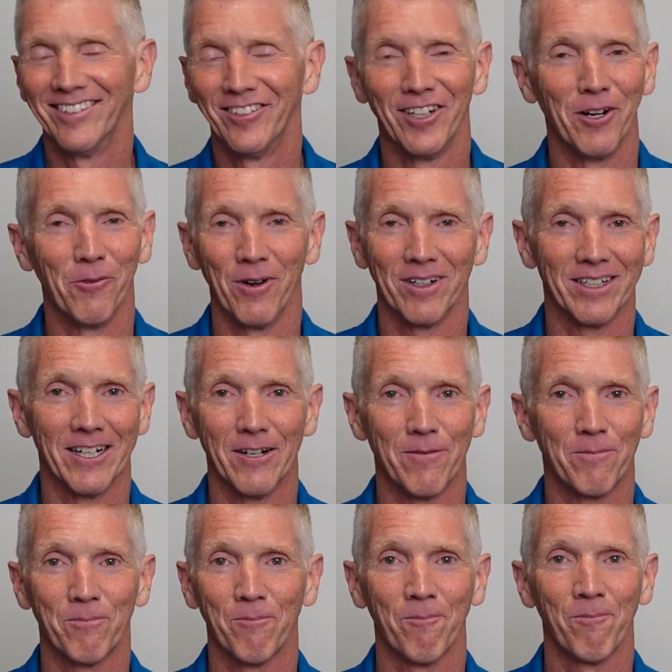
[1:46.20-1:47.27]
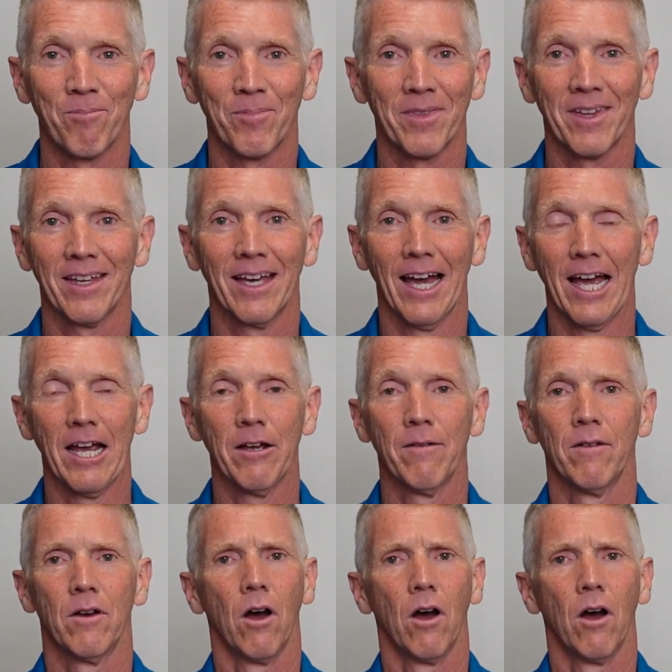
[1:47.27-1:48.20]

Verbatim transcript: Didn't work, did it? Okay.